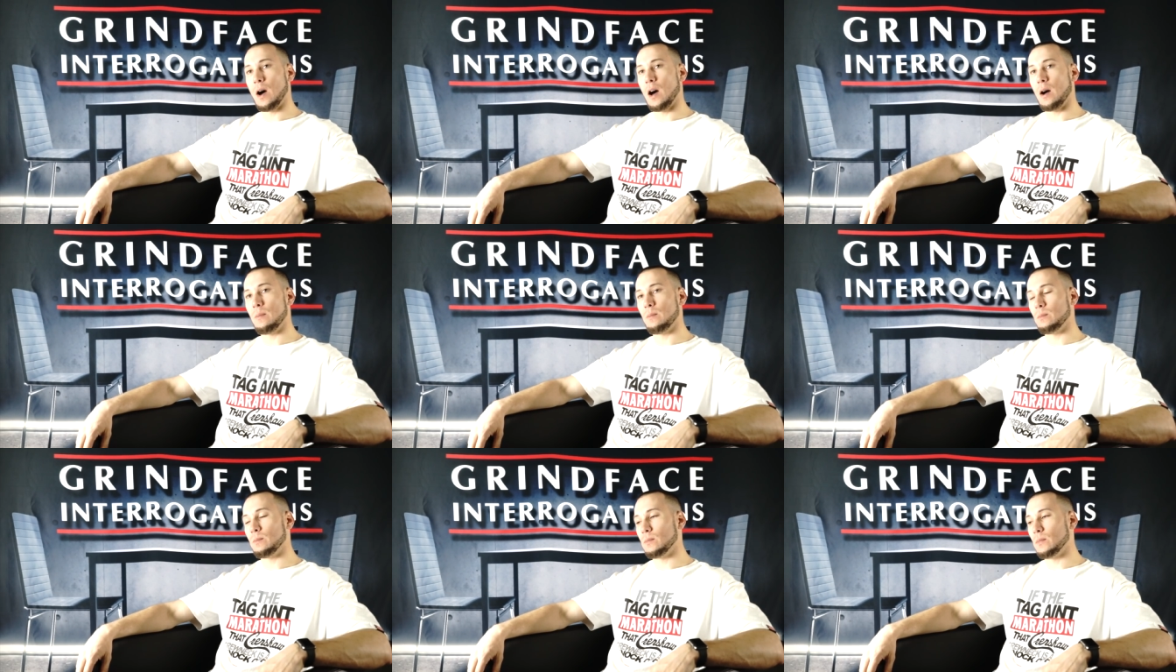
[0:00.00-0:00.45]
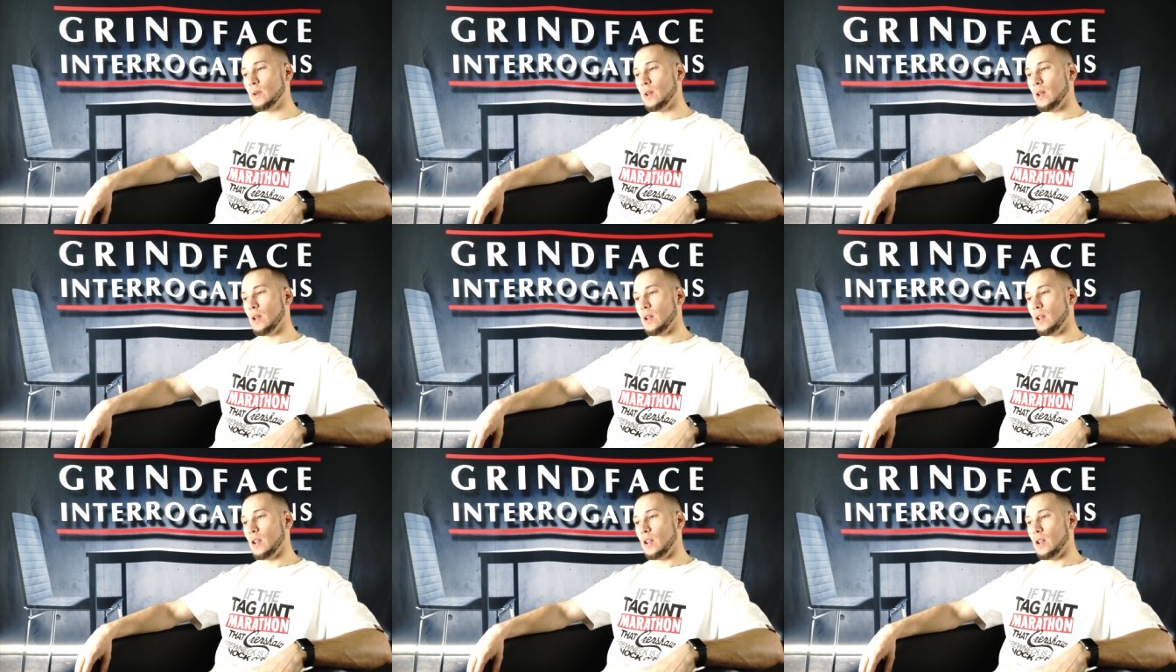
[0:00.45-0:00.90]
I'm
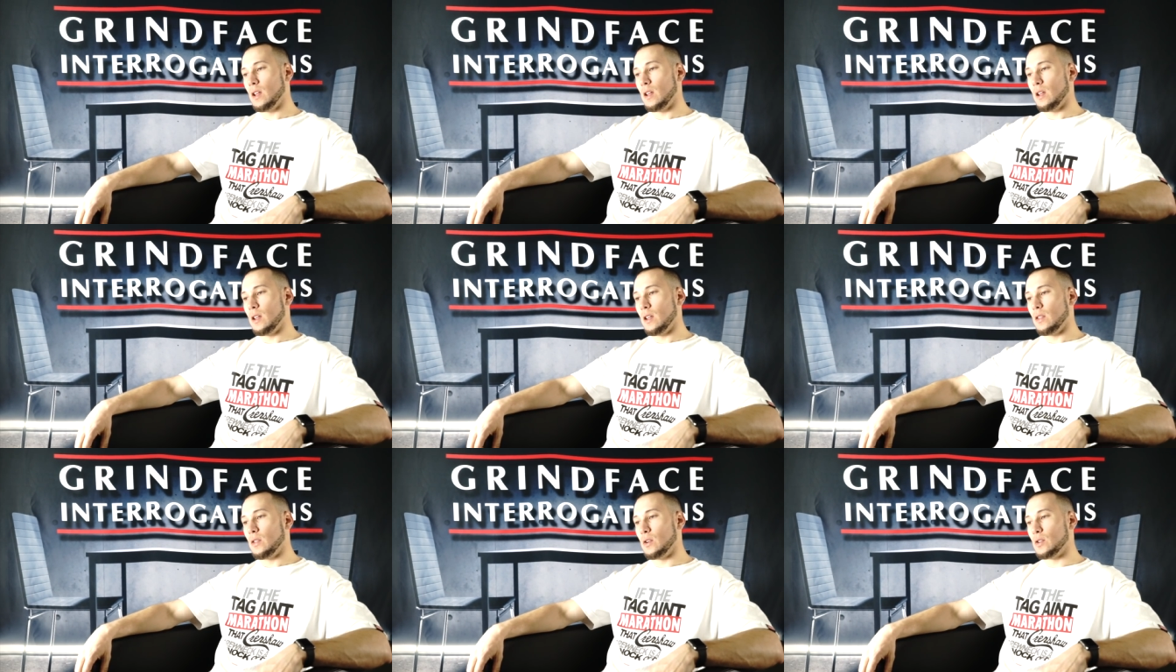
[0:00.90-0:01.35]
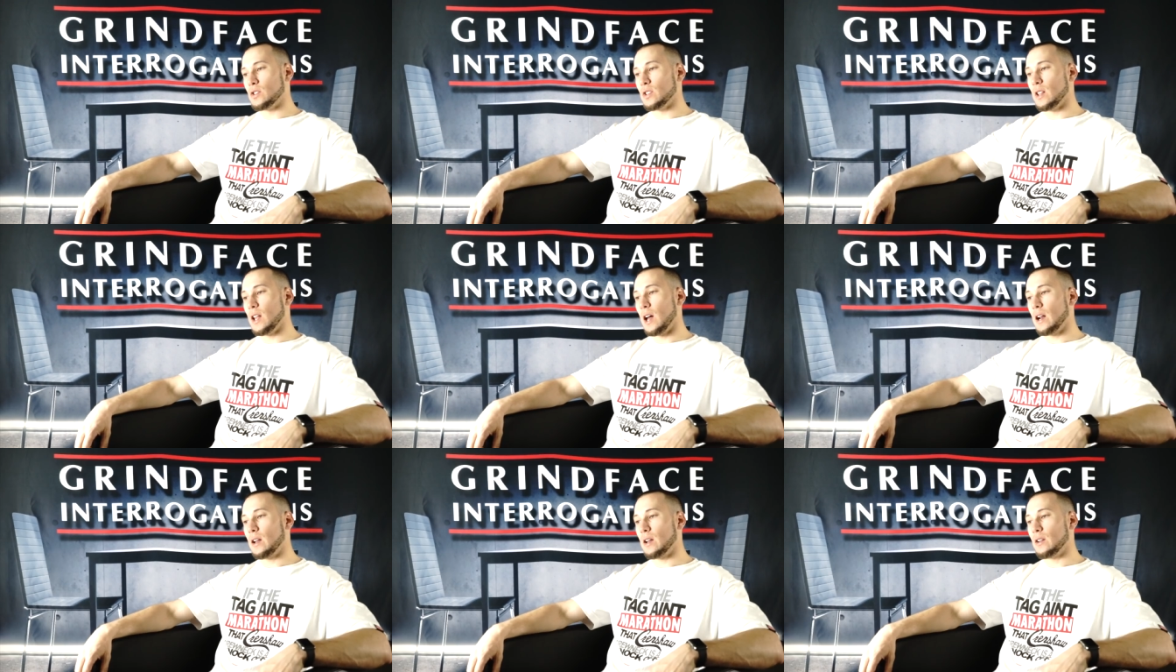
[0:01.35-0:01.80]
there's a
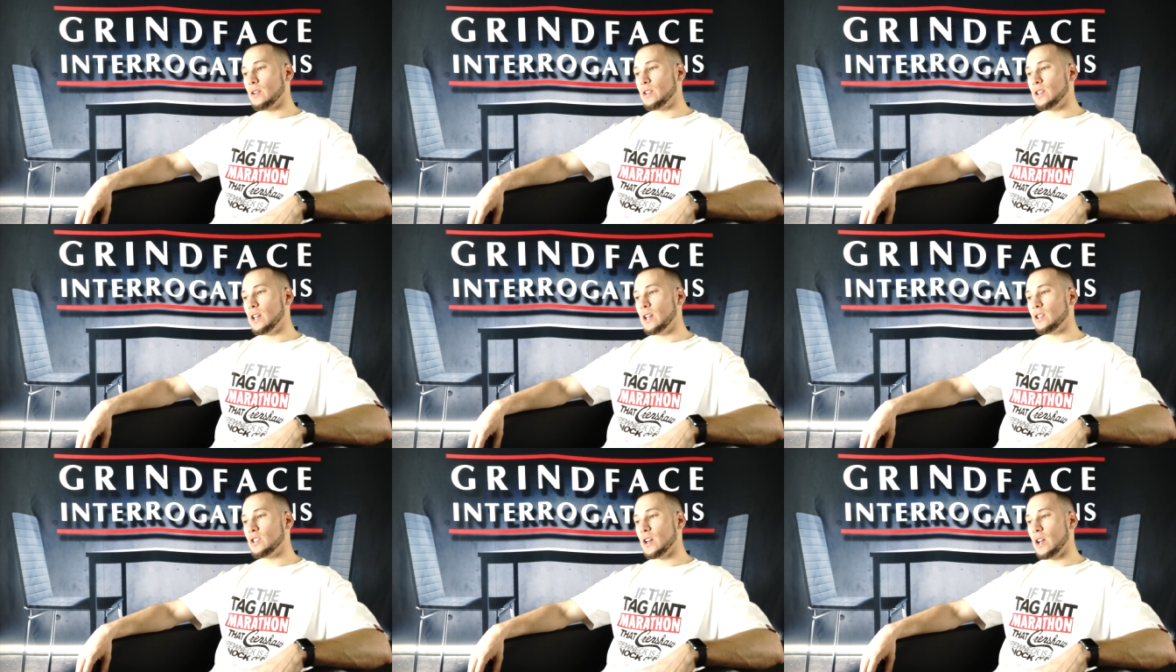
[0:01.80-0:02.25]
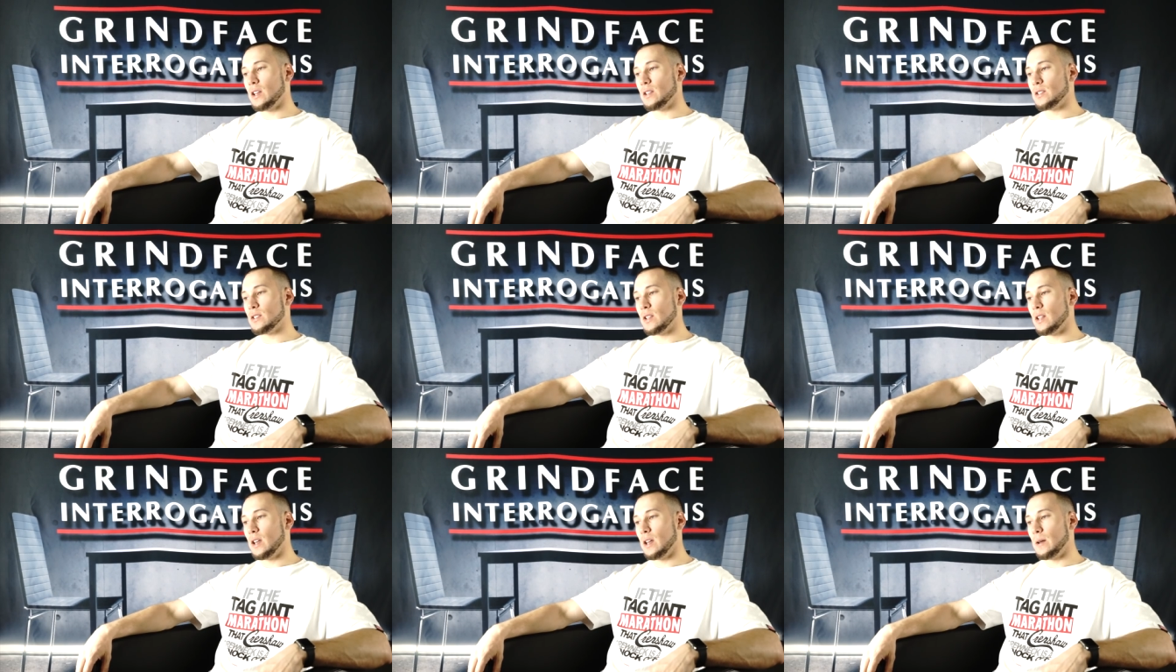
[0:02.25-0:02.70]
lot of
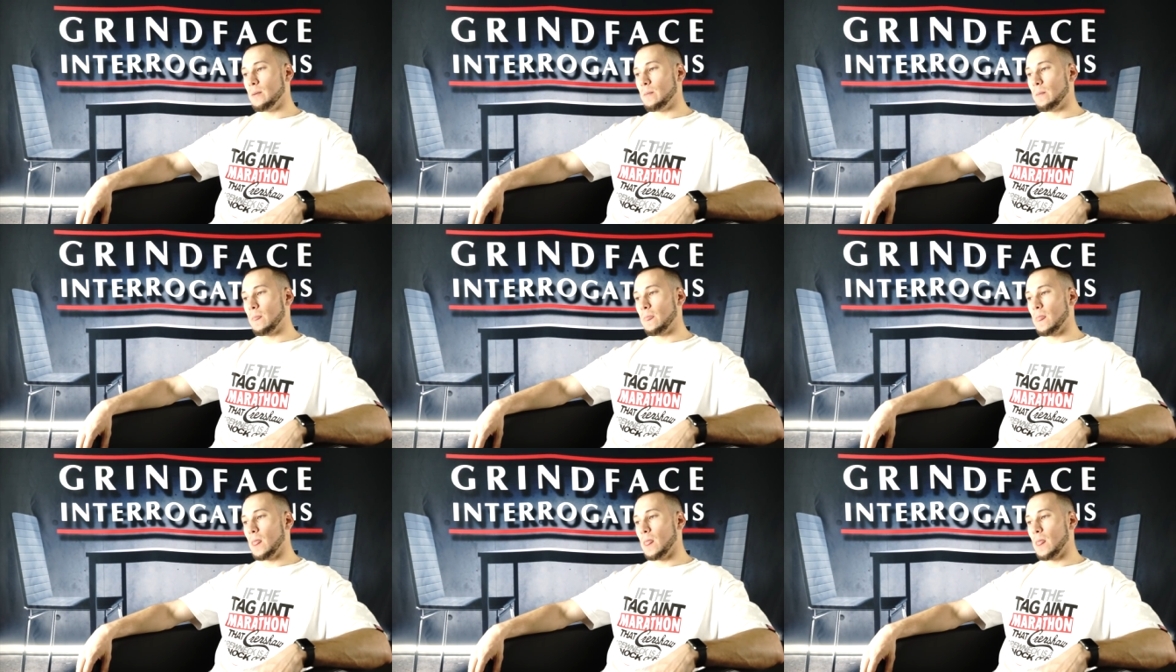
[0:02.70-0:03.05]
DJs that,